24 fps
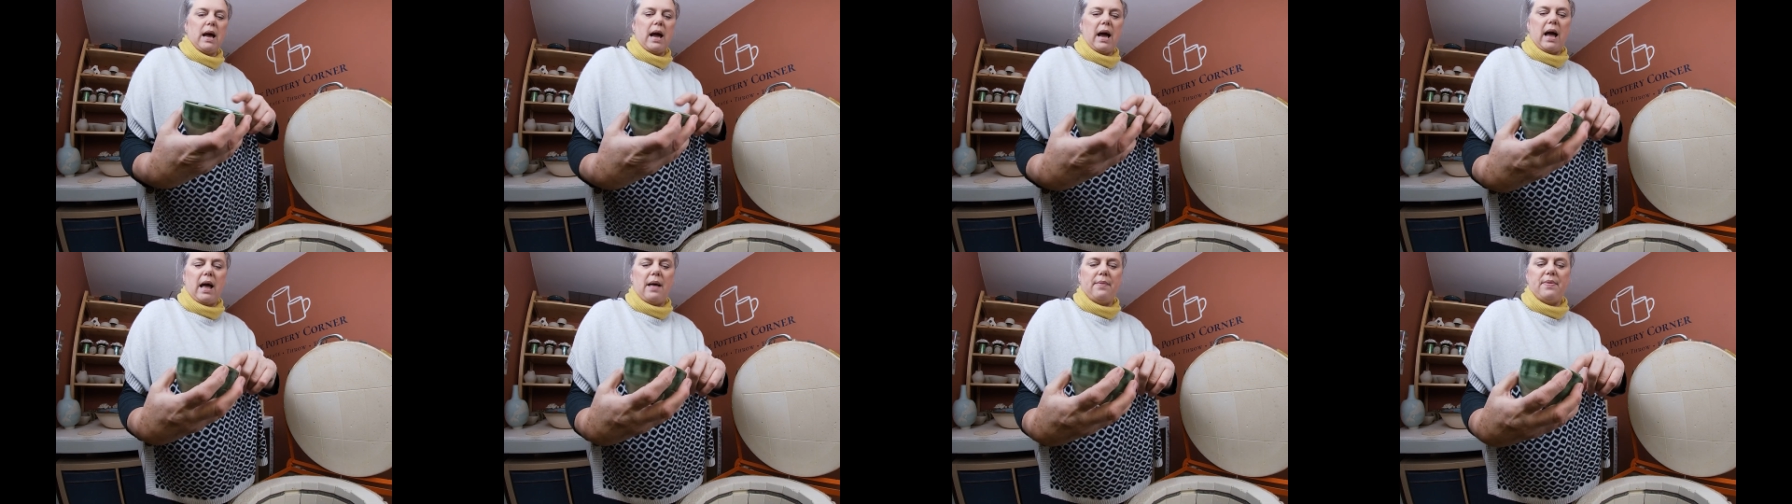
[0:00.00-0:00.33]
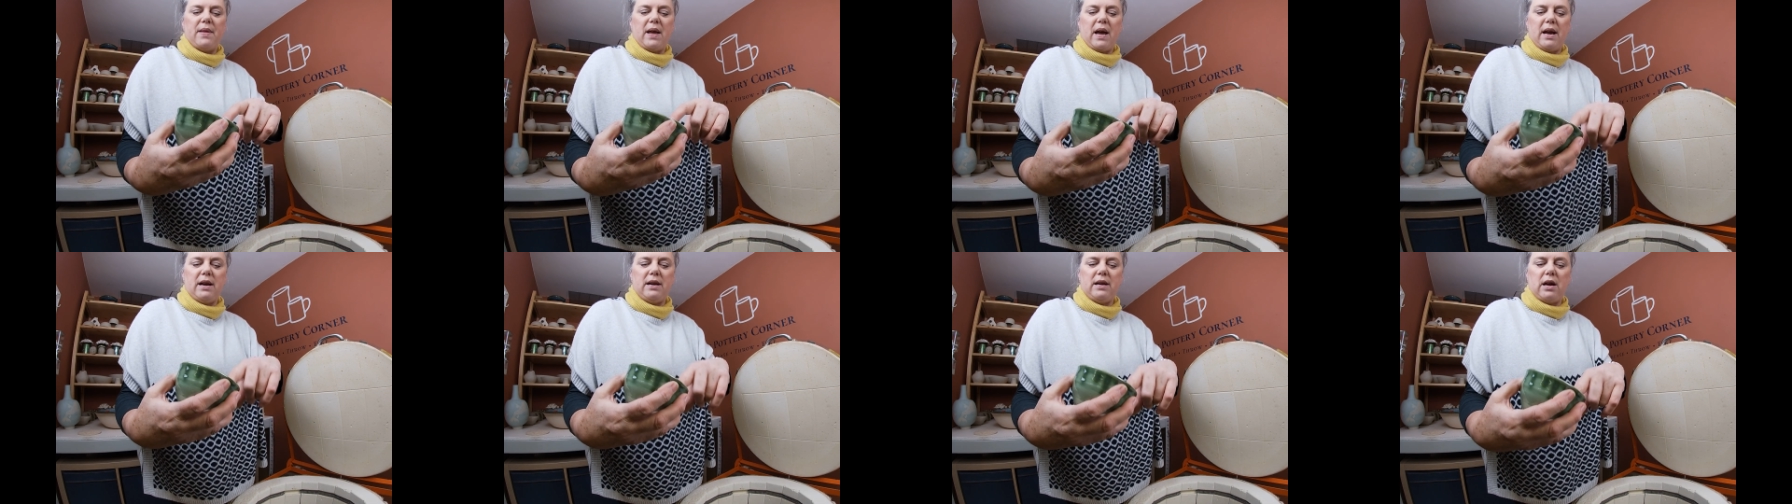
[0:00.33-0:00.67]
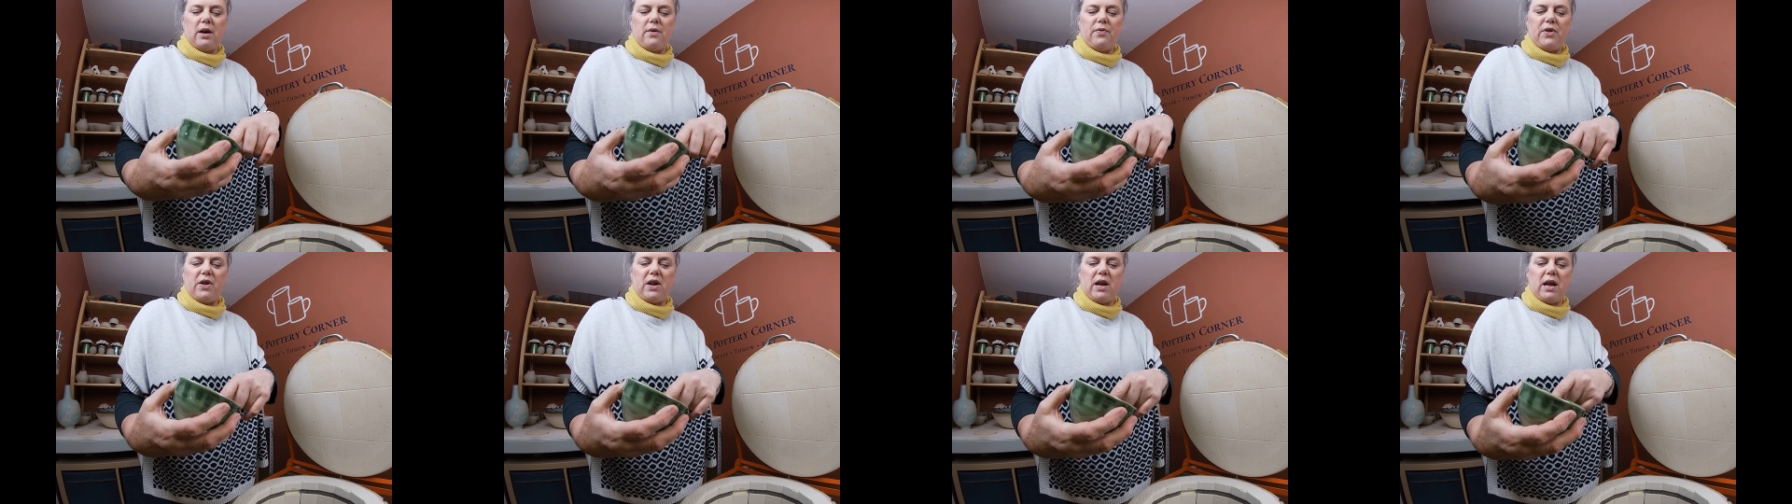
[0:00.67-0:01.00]
And
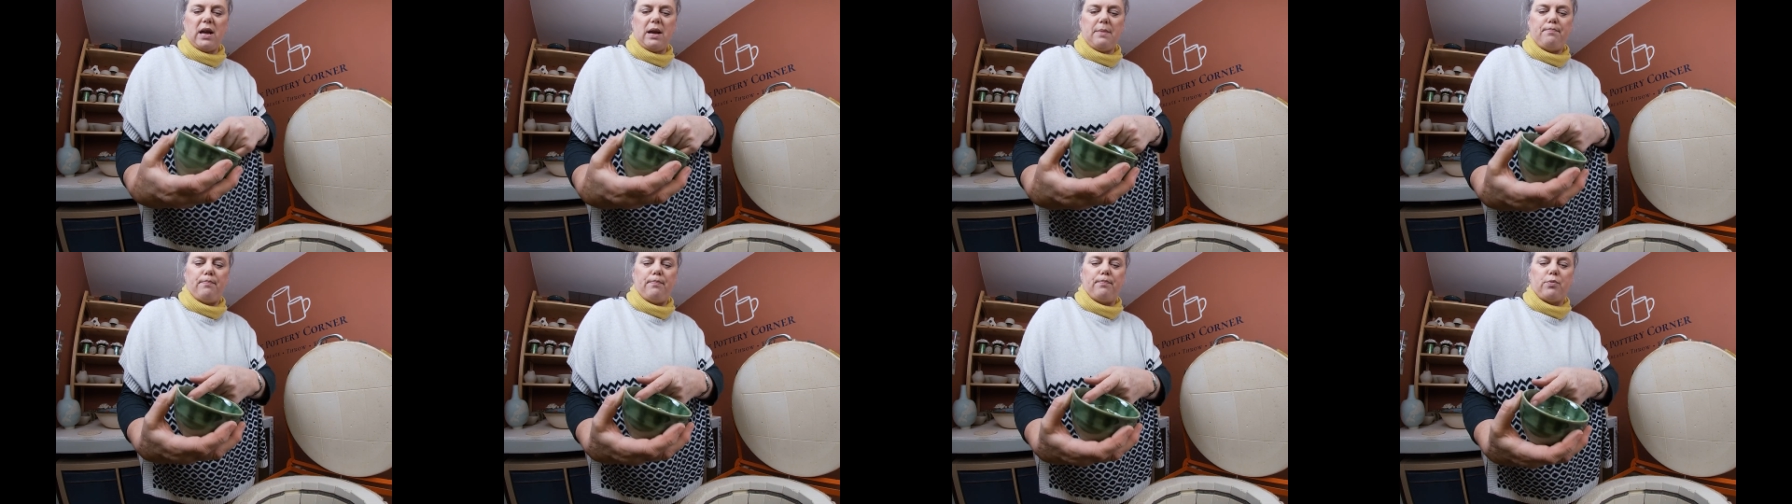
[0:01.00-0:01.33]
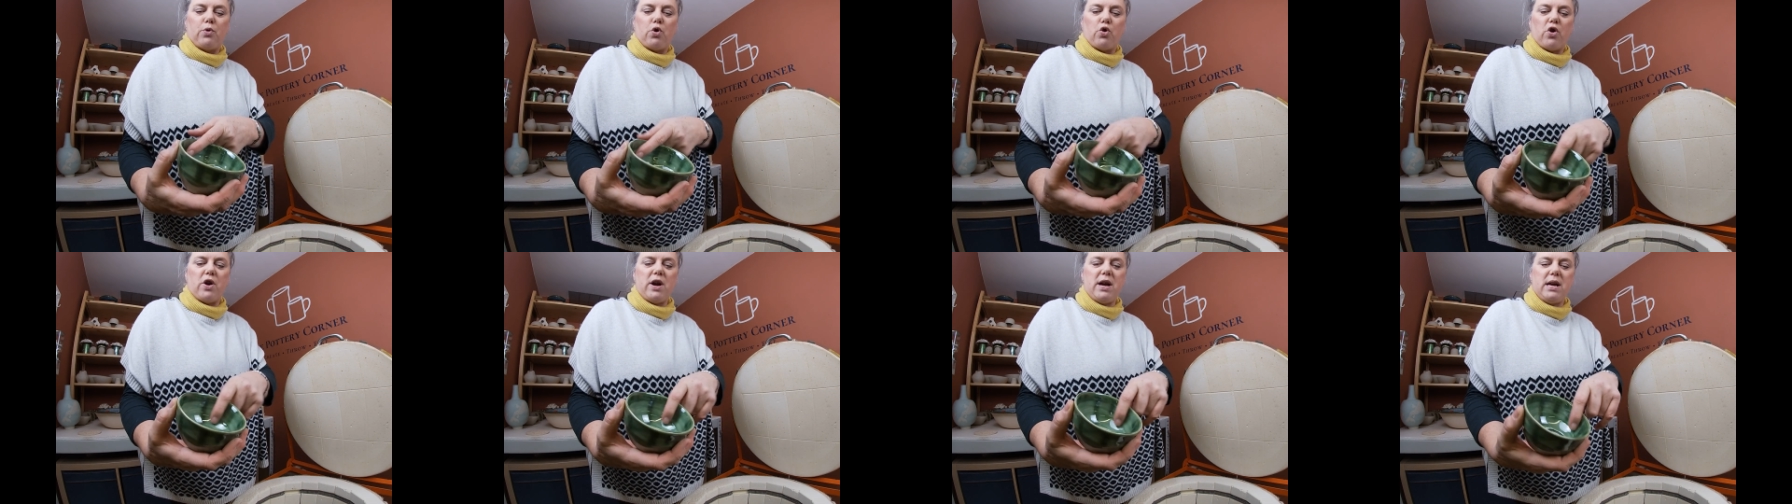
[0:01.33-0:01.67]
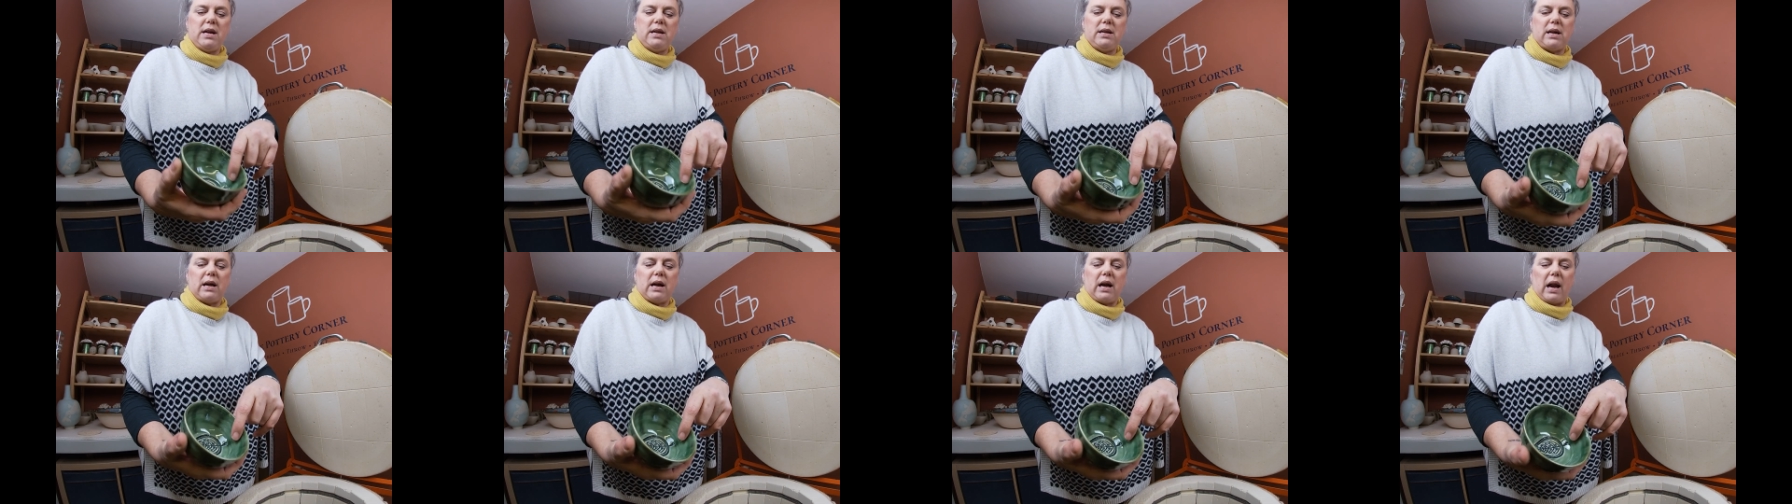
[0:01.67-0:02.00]
then the
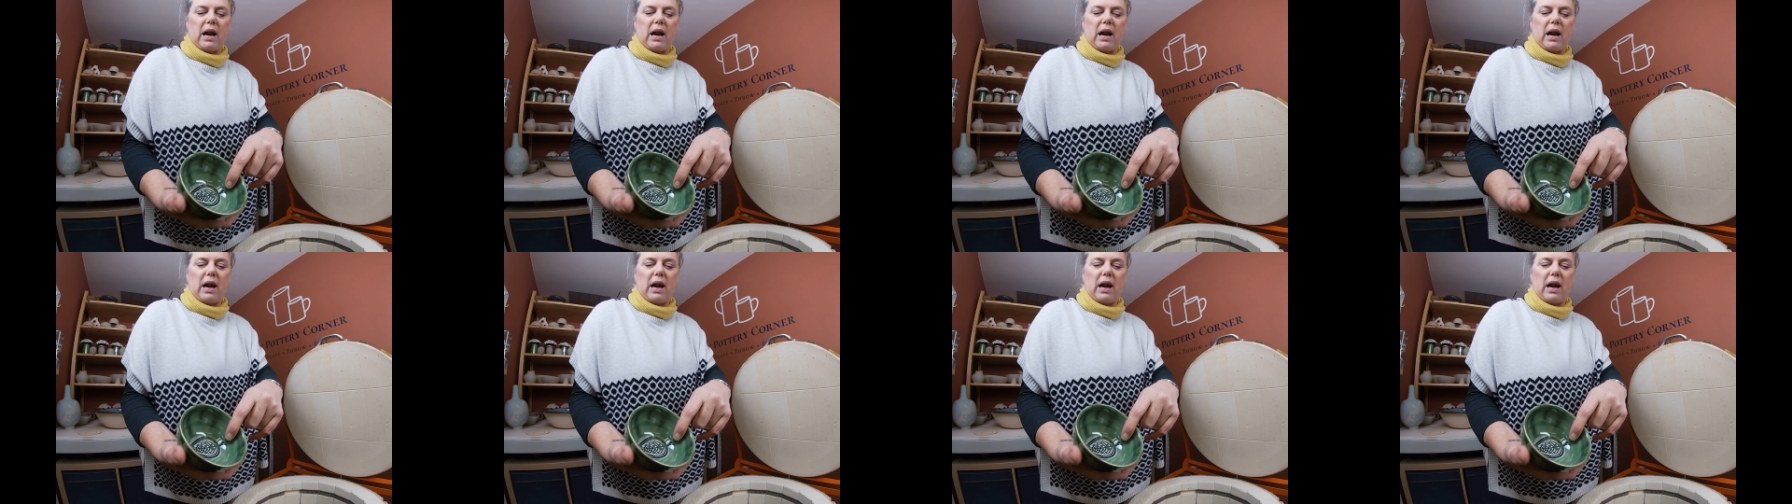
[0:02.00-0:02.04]
green